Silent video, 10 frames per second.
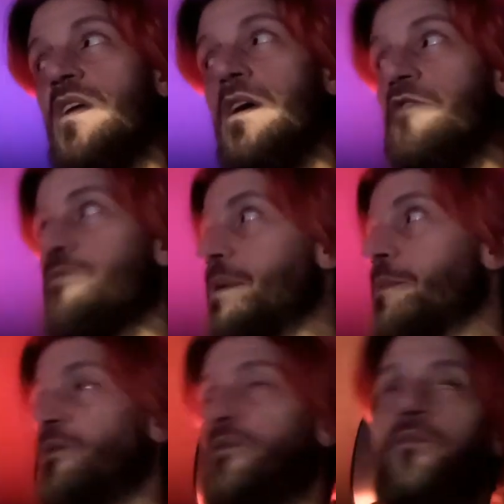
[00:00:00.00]
If
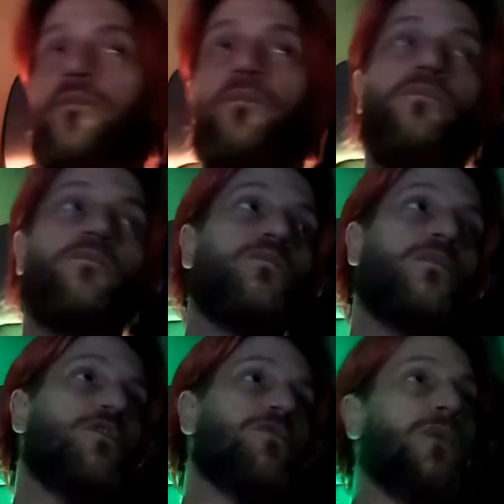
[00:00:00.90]
people
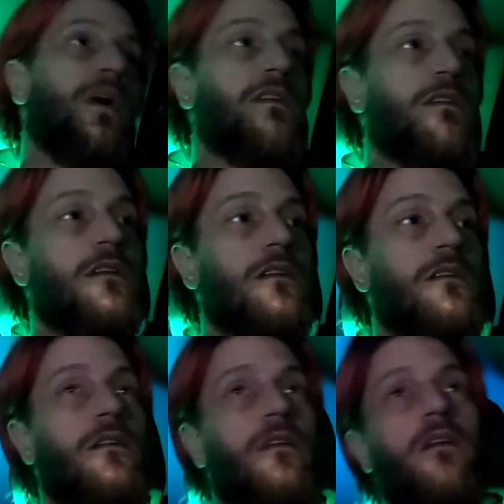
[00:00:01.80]

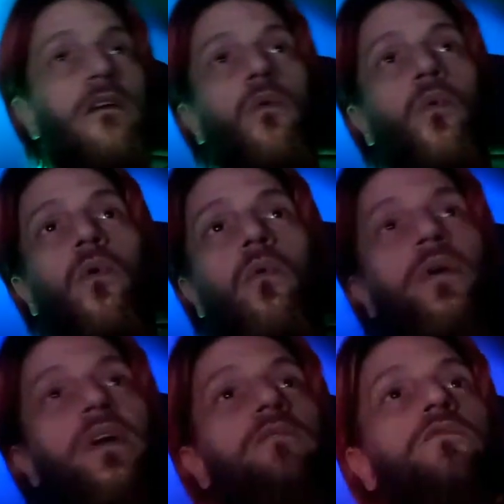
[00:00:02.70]
threaten or
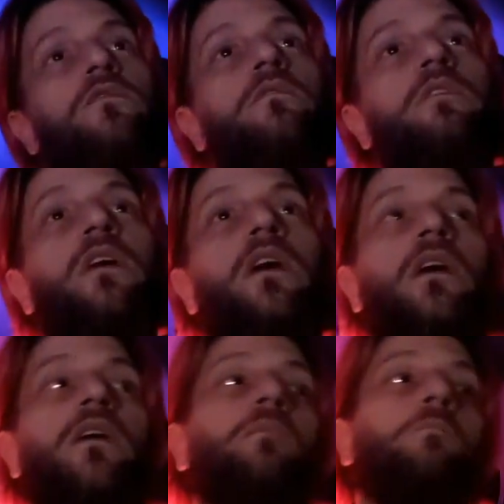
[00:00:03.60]
whatever, yeah,
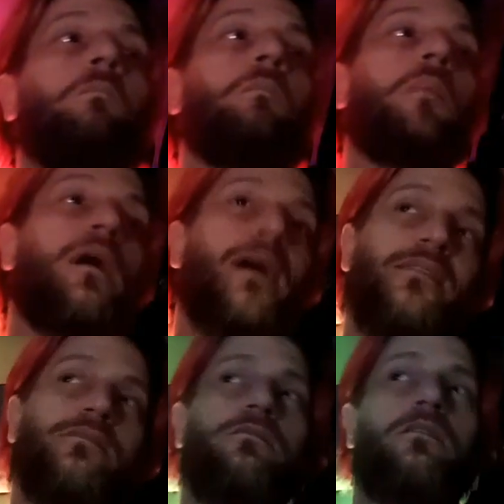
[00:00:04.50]
it might
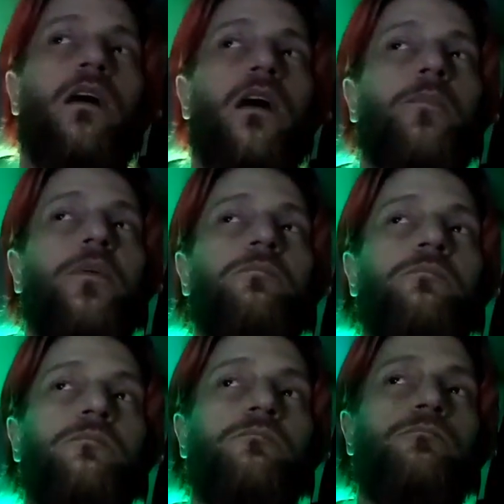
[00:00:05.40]
happen.
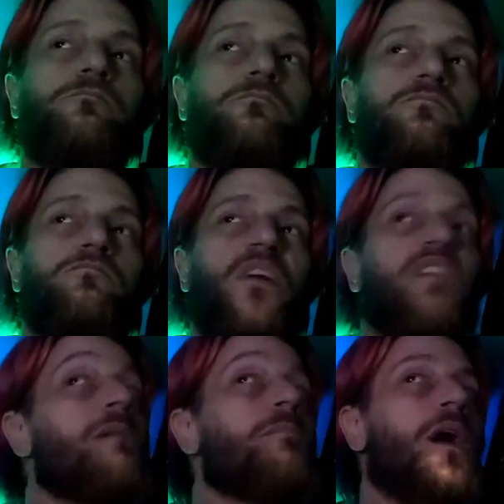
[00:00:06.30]
Like,
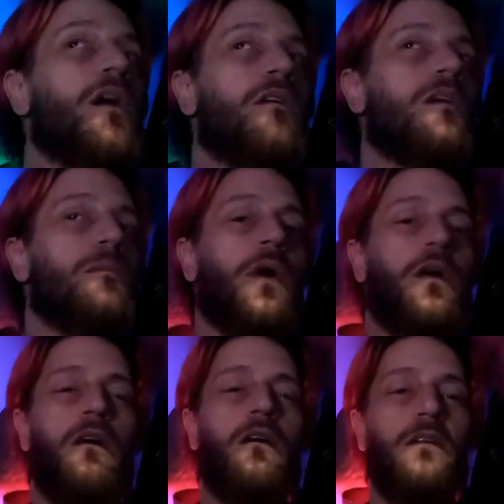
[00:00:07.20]
they might or they might
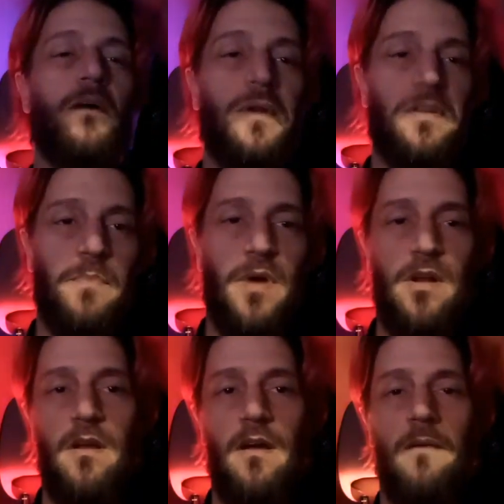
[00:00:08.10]
not do it,
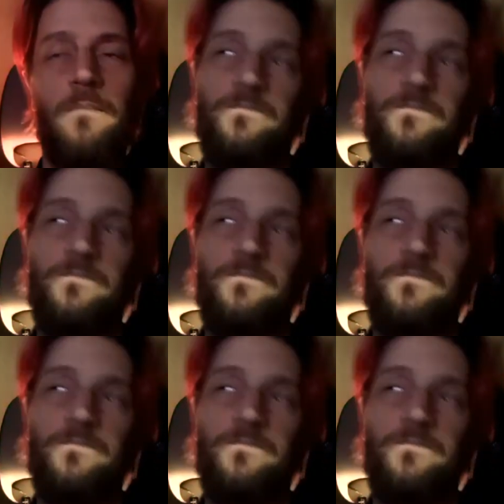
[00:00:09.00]
depending